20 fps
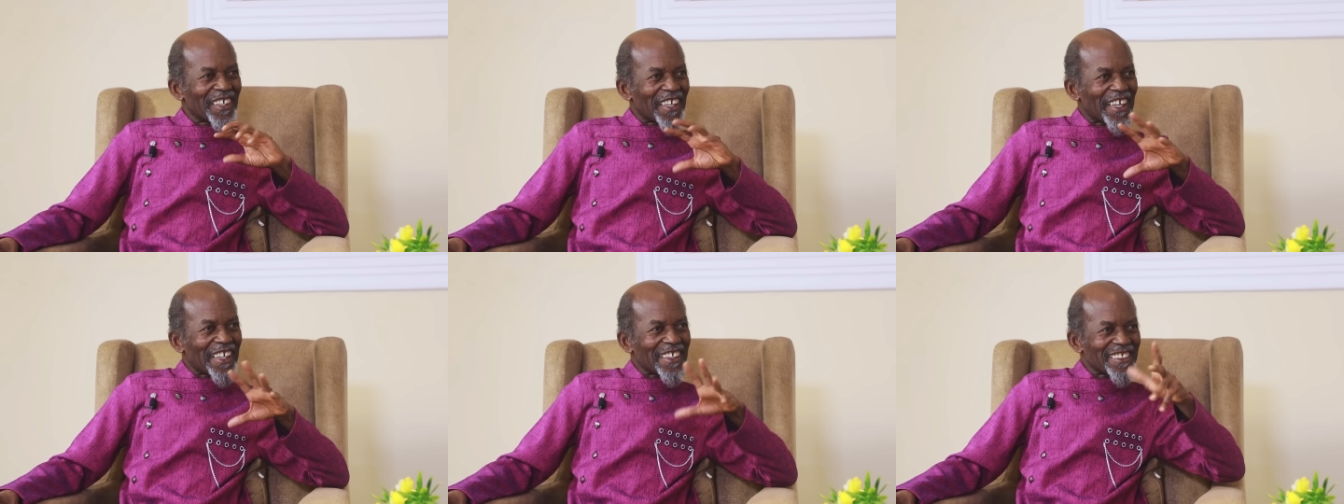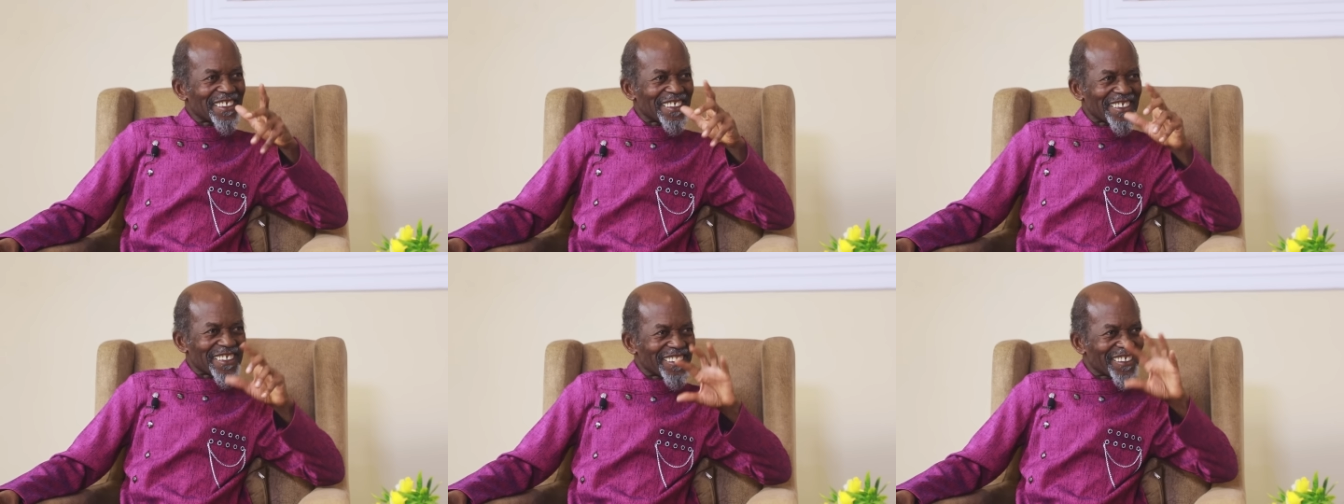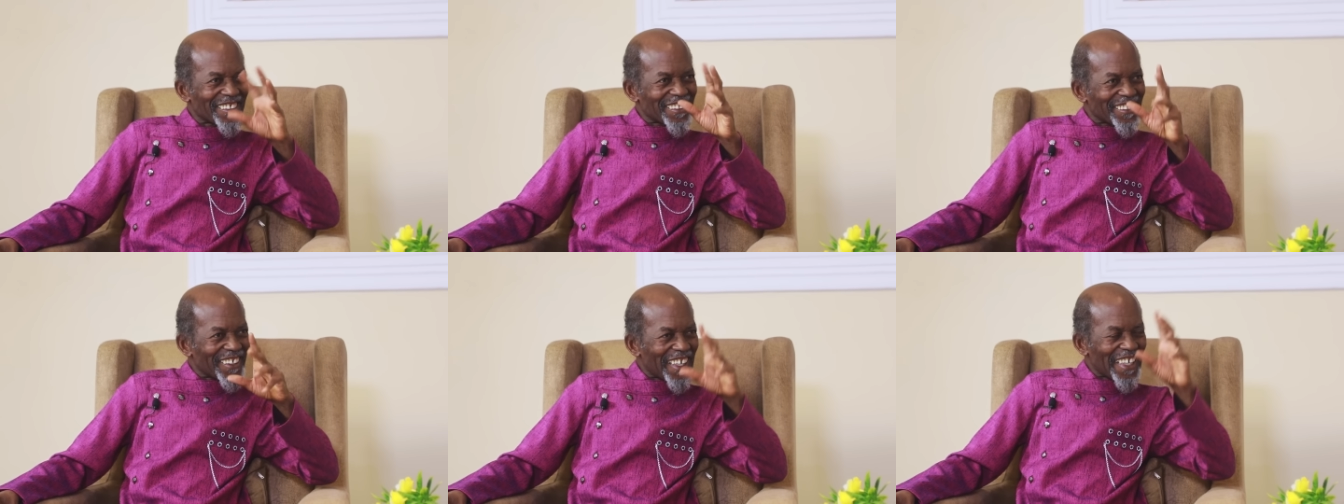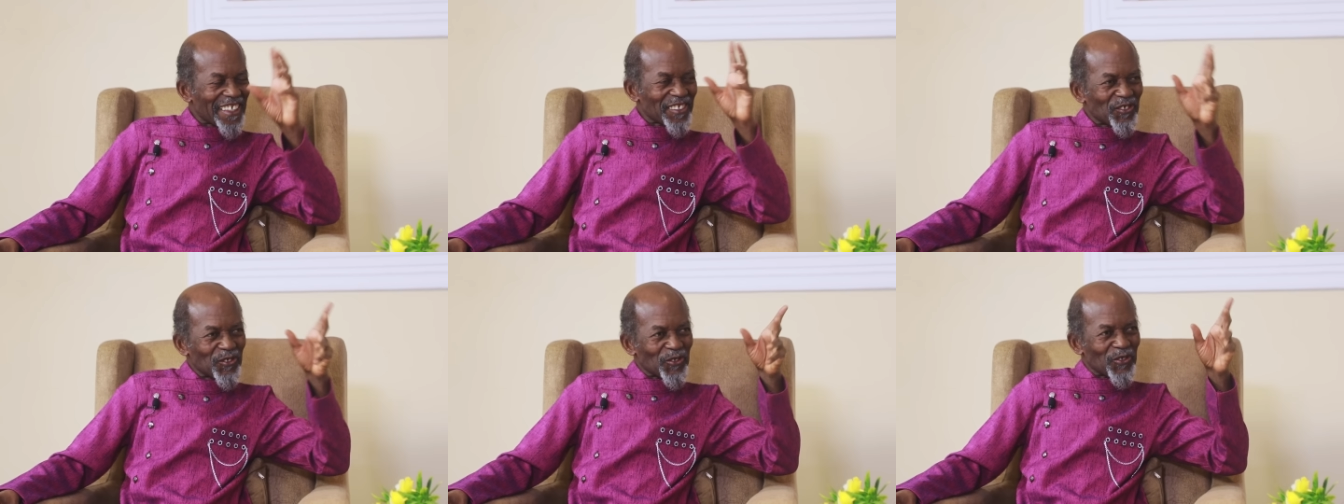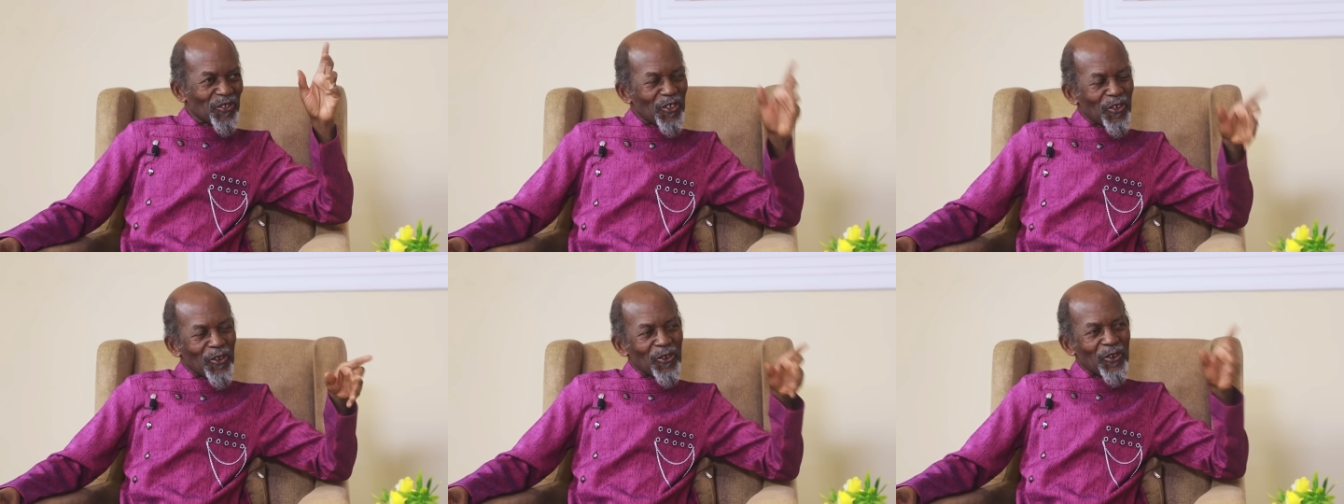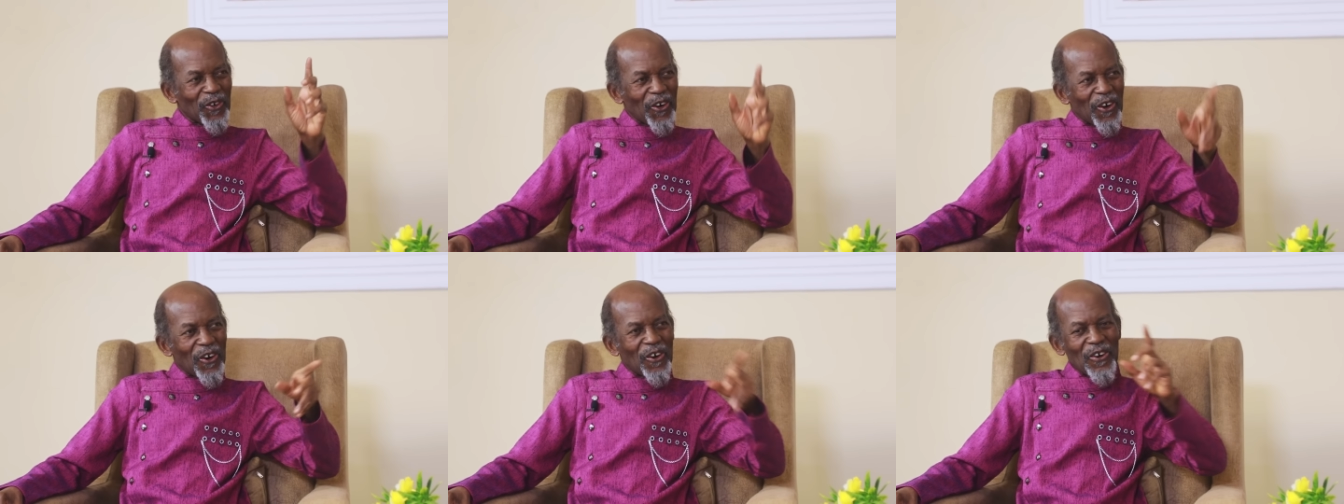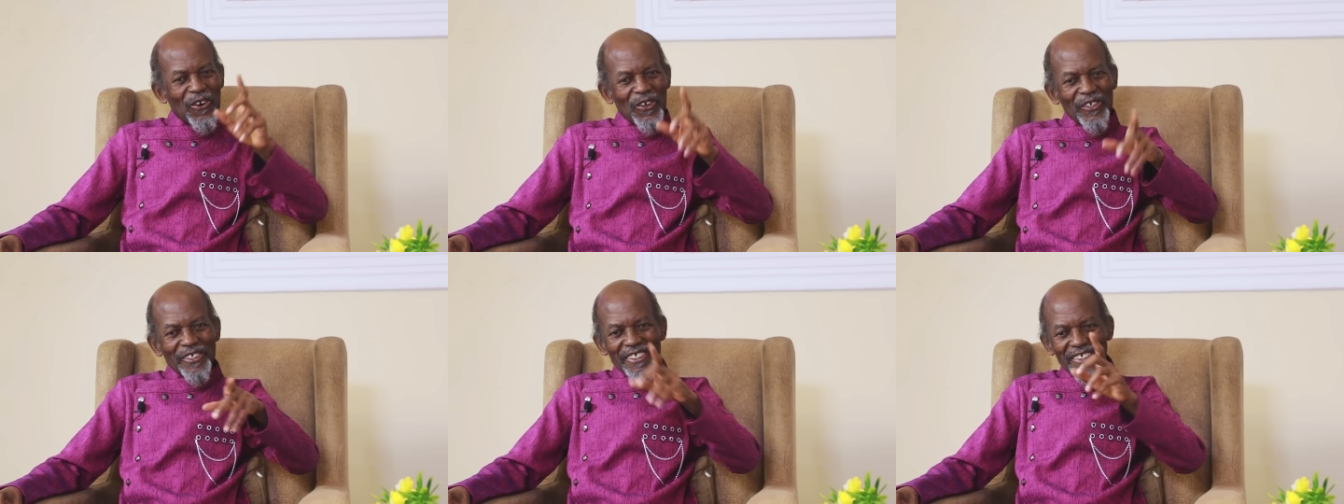And is trying to know,
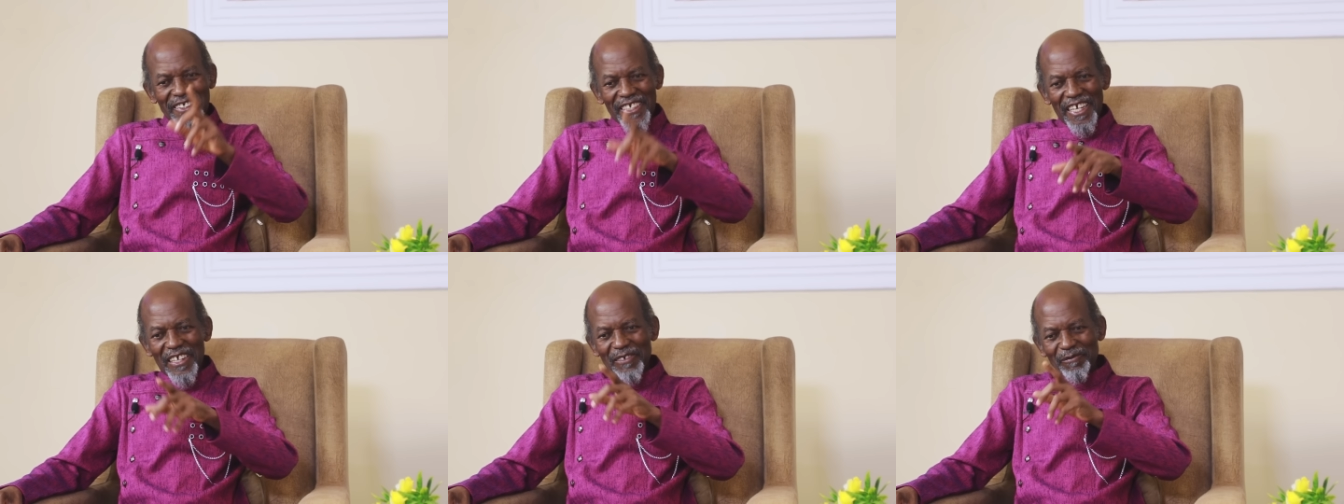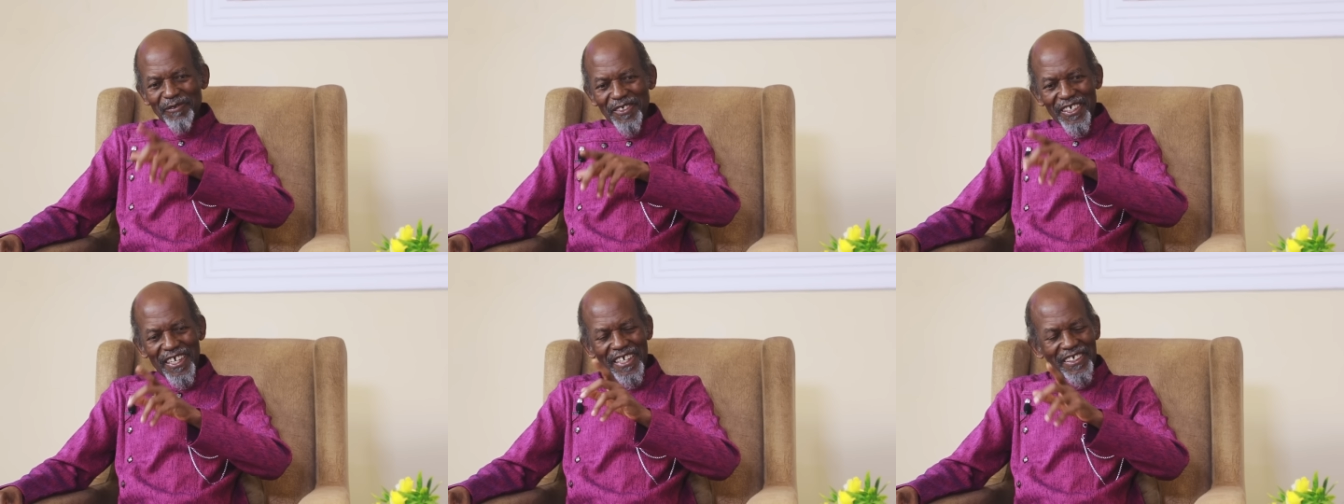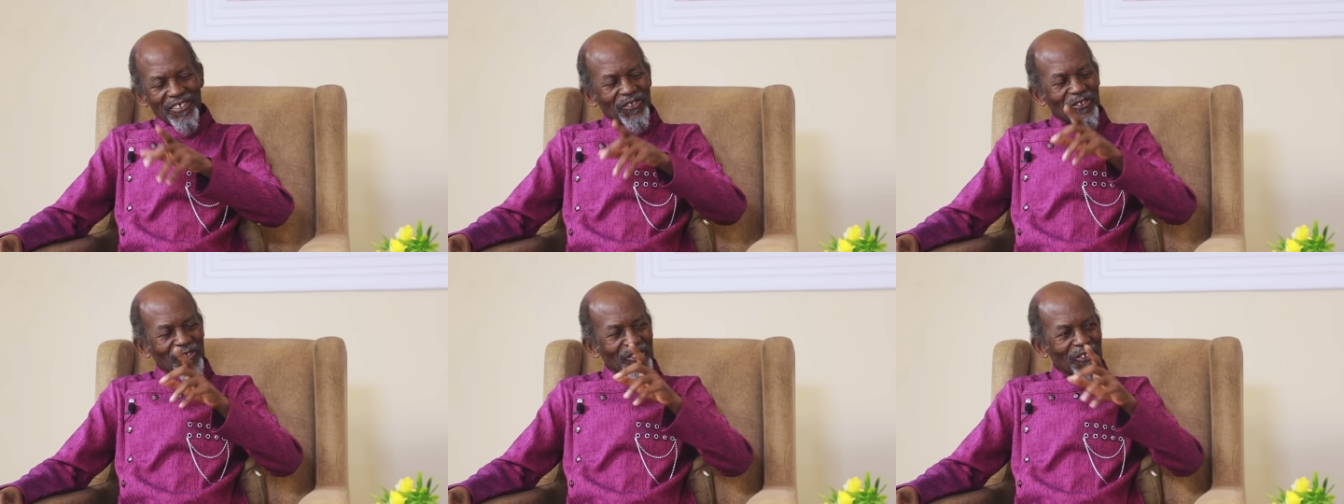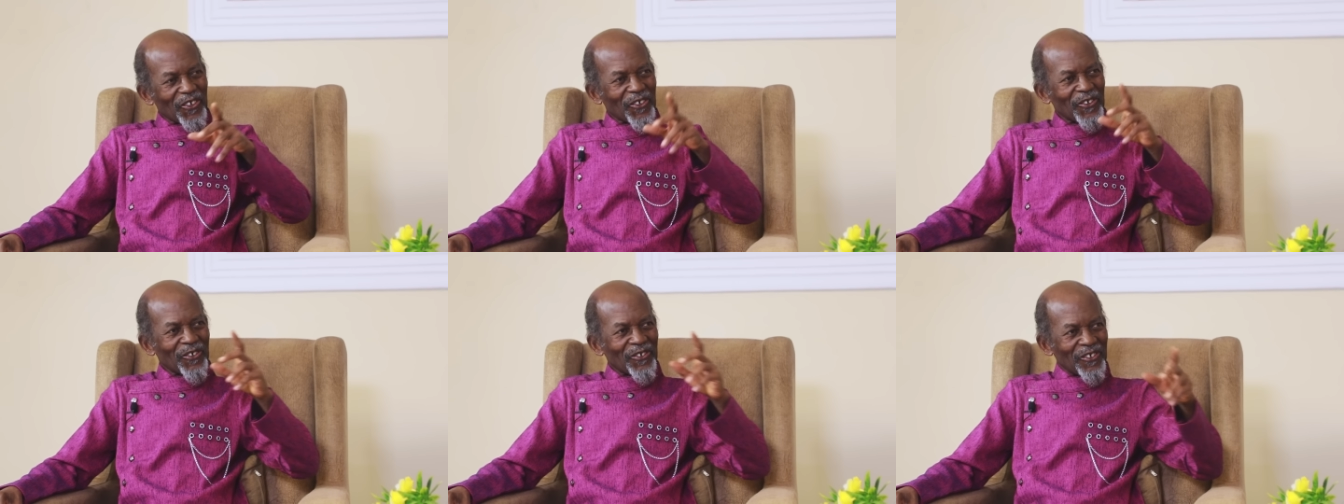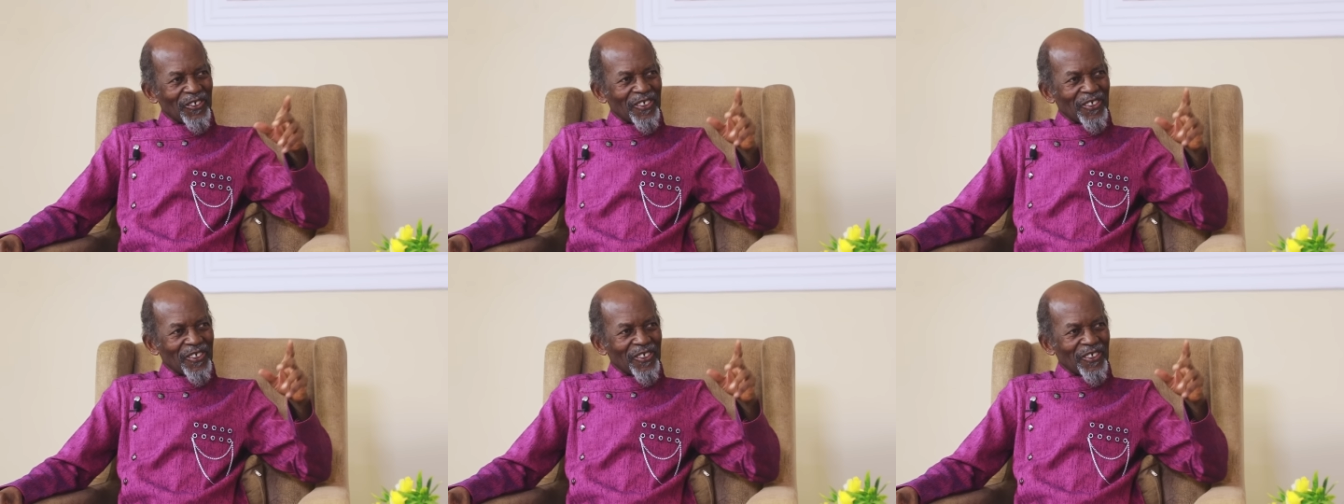all the time trying to know,